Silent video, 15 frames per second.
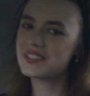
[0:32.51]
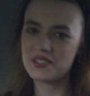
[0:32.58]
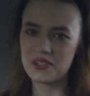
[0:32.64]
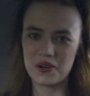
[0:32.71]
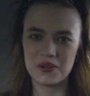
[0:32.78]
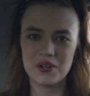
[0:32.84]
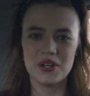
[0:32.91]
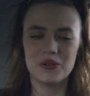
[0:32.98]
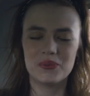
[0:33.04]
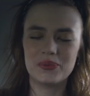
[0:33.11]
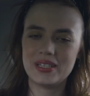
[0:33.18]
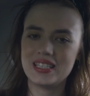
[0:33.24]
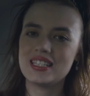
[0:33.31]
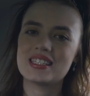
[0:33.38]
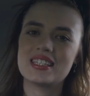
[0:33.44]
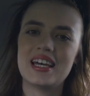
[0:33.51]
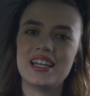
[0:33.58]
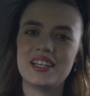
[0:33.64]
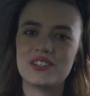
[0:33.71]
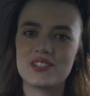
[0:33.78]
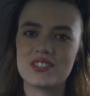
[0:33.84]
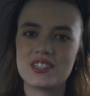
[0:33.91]
So we
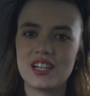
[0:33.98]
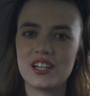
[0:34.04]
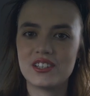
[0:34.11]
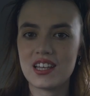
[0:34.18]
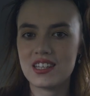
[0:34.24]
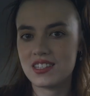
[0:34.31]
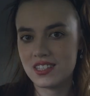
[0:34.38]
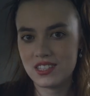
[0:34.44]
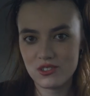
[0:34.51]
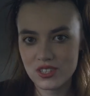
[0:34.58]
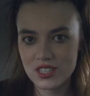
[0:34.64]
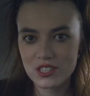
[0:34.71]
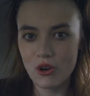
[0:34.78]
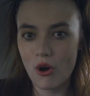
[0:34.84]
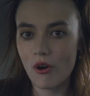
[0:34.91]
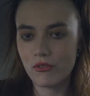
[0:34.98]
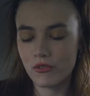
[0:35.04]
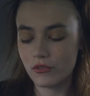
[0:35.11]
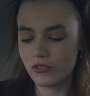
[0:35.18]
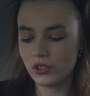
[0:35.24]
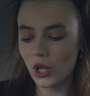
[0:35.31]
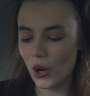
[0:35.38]
decided to start a series of
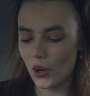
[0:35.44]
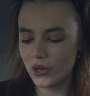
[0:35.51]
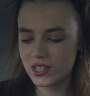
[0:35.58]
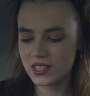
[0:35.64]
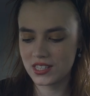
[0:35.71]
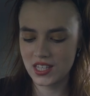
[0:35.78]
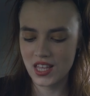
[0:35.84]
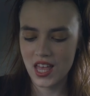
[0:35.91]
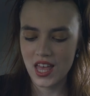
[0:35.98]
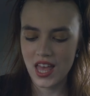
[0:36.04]
vlogs,